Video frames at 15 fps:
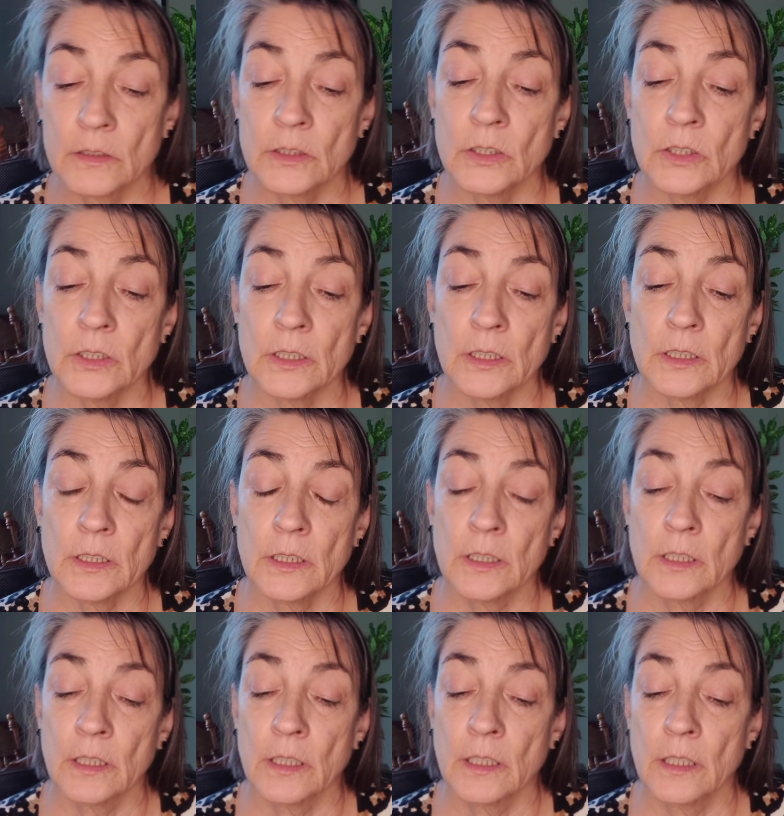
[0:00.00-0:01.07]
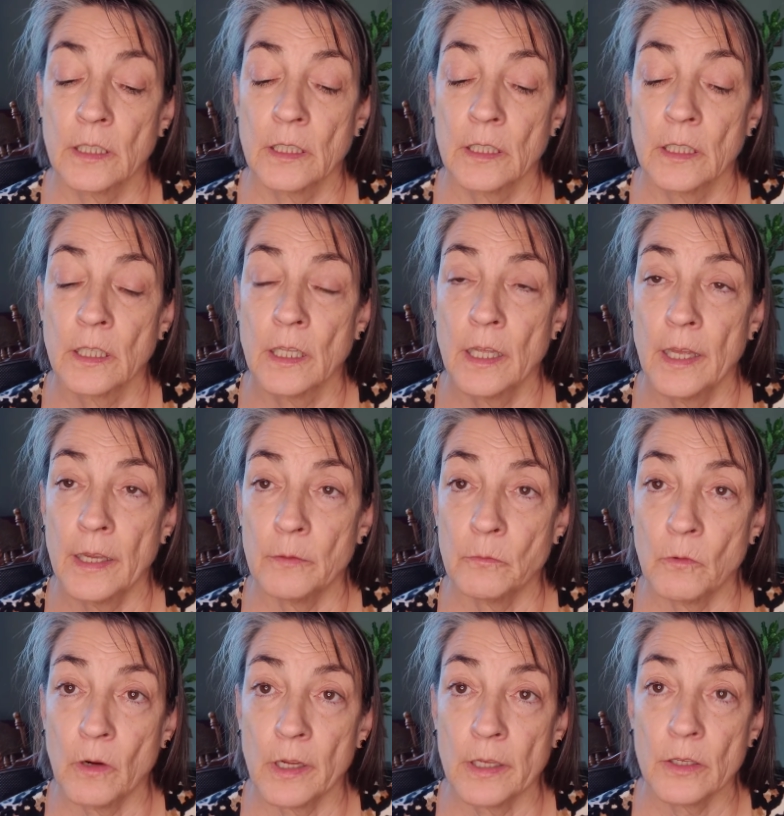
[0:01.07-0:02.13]
Look at
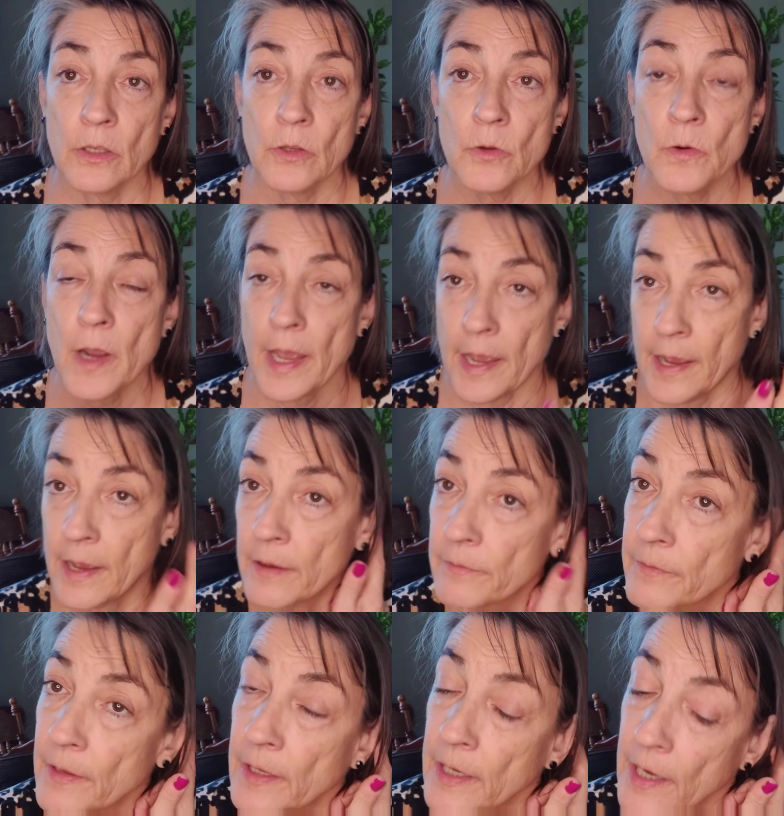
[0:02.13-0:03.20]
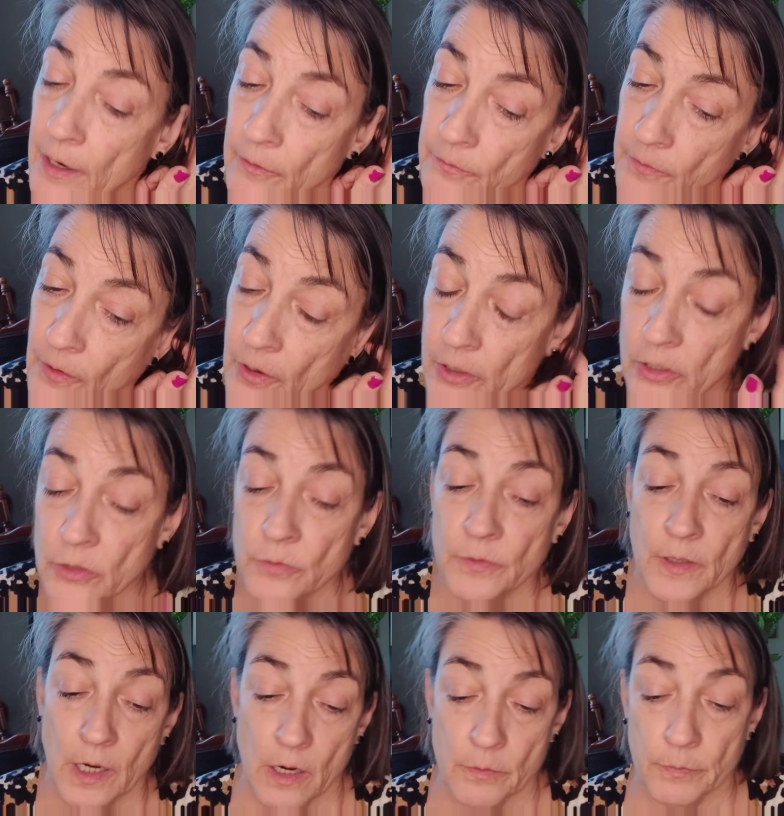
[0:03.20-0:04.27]
what you have and how far
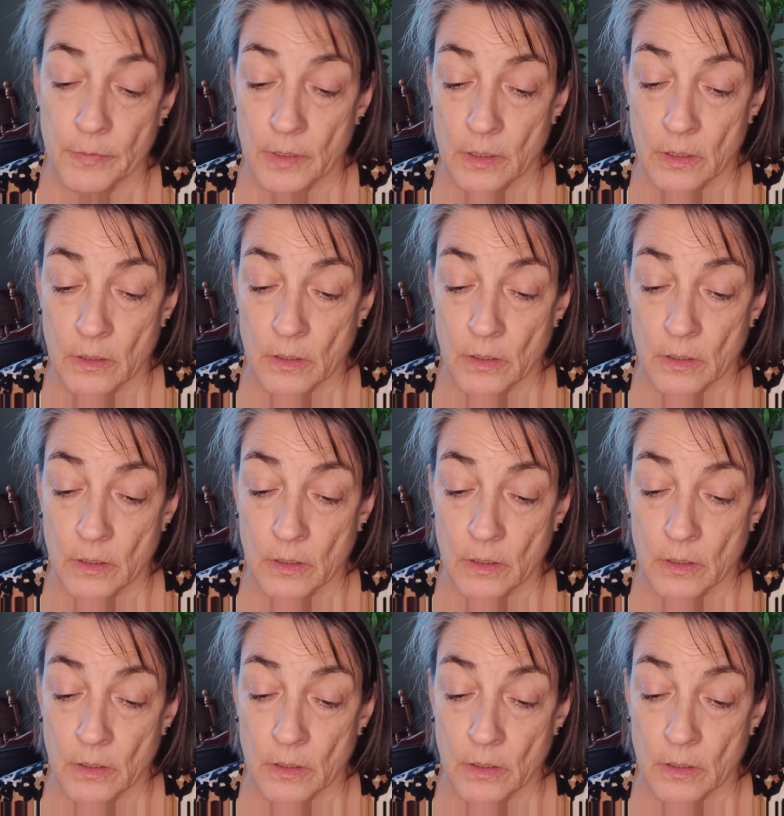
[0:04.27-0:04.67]
you've come.